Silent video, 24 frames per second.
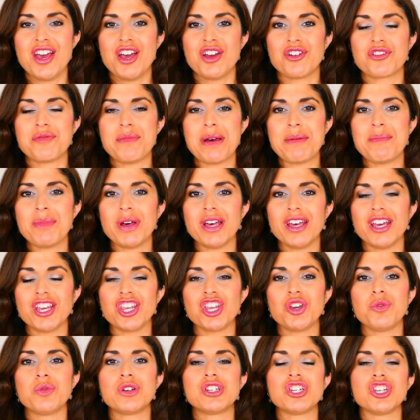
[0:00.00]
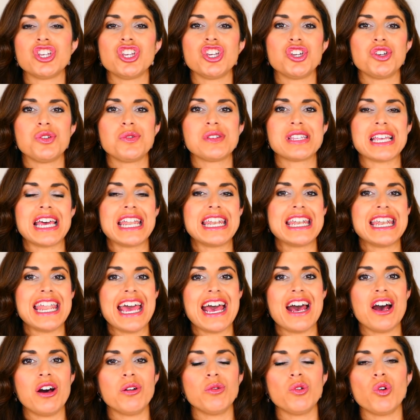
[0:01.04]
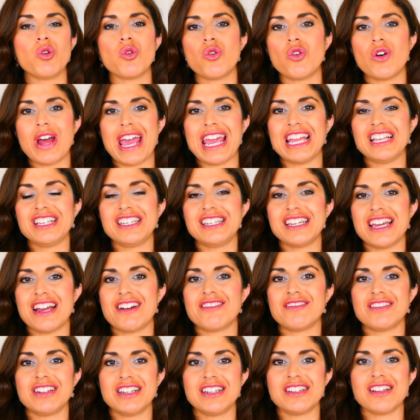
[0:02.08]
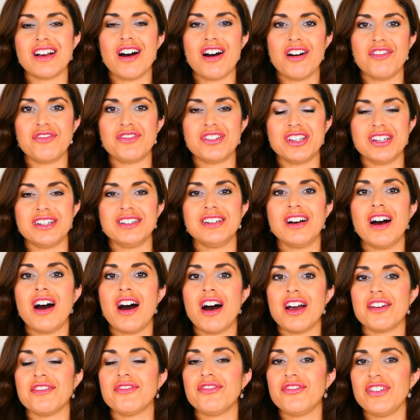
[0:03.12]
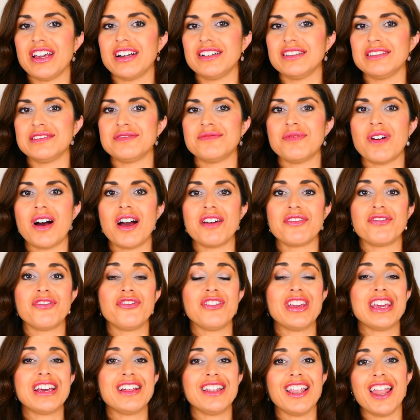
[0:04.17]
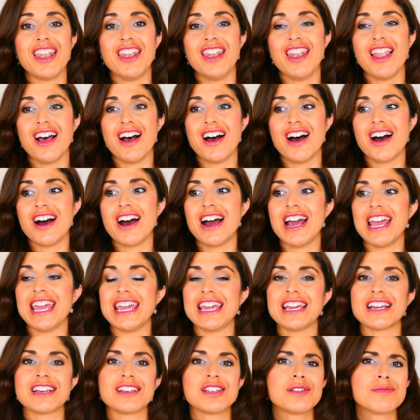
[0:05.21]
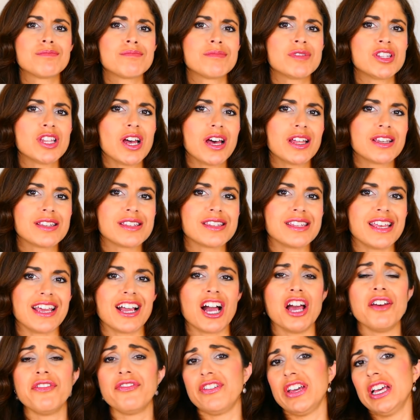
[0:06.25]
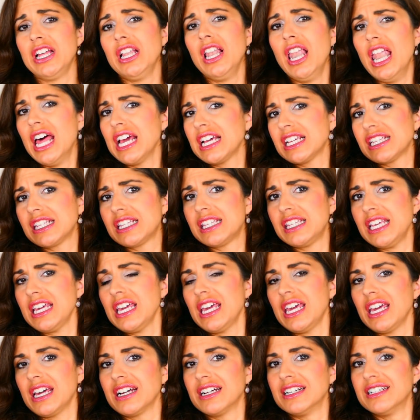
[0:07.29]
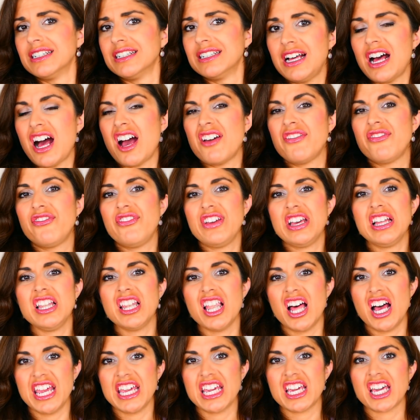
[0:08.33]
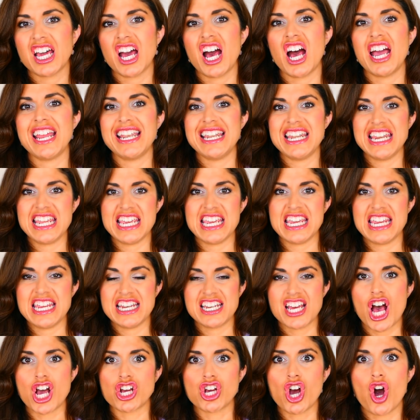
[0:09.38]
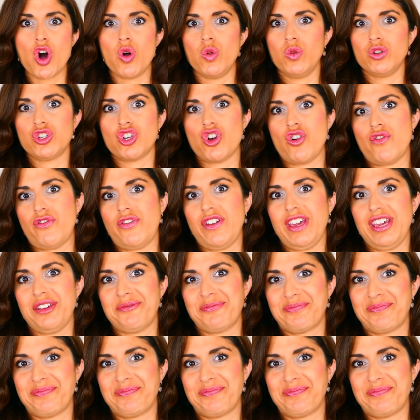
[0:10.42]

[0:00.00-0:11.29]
Remember, you would use a noun or a gerund after I feel. I feel like dancing. I feel like singing. I feel like I need a cold coffee.